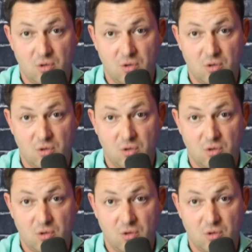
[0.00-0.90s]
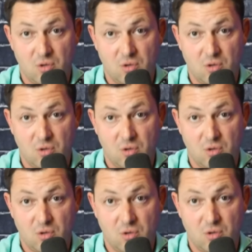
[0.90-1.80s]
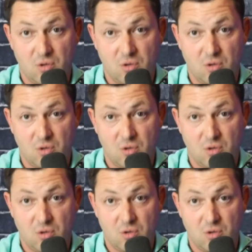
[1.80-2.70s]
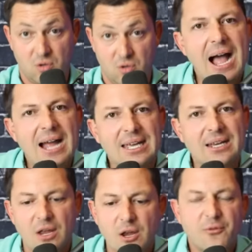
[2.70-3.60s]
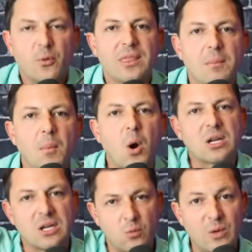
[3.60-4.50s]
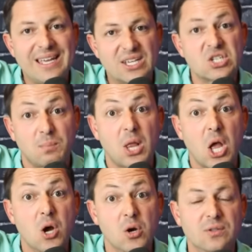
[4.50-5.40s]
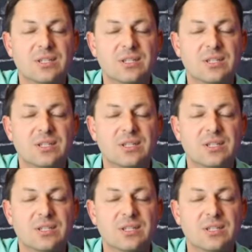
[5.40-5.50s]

Let me go ahead and take that and save that in my pocket for when the market re-explodes.